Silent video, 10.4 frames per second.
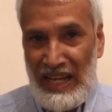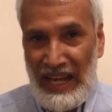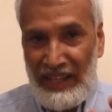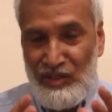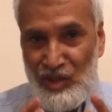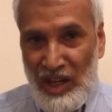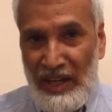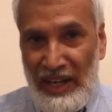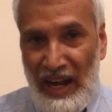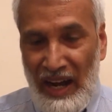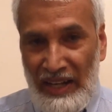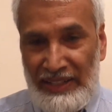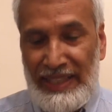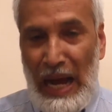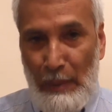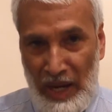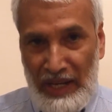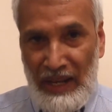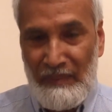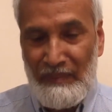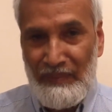As children are the
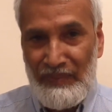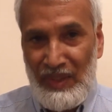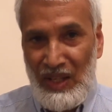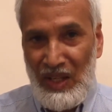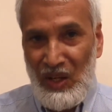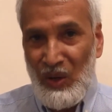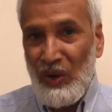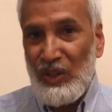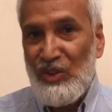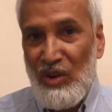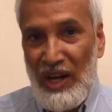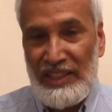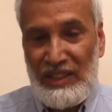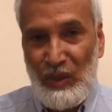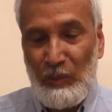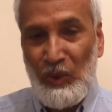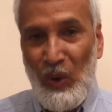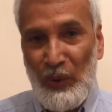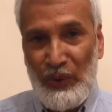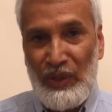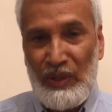amana or trust of
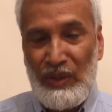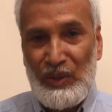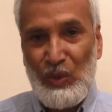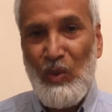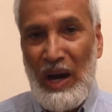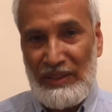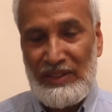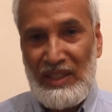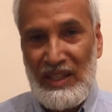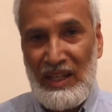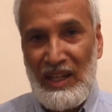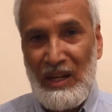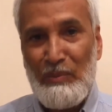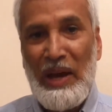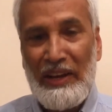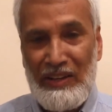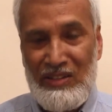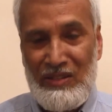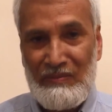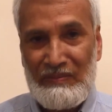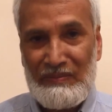God to us,
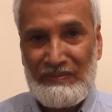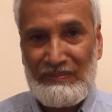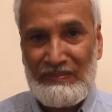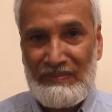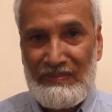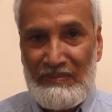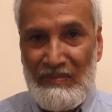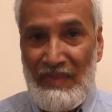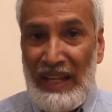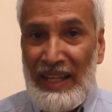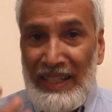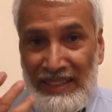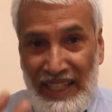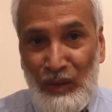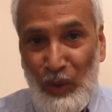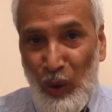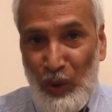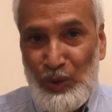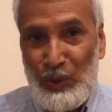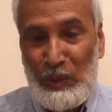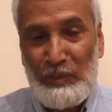parents. They could
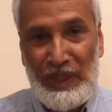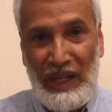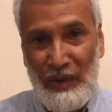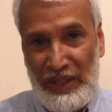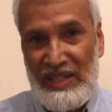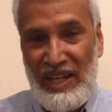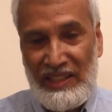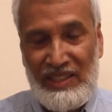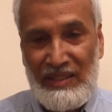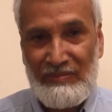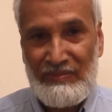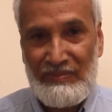also be our test.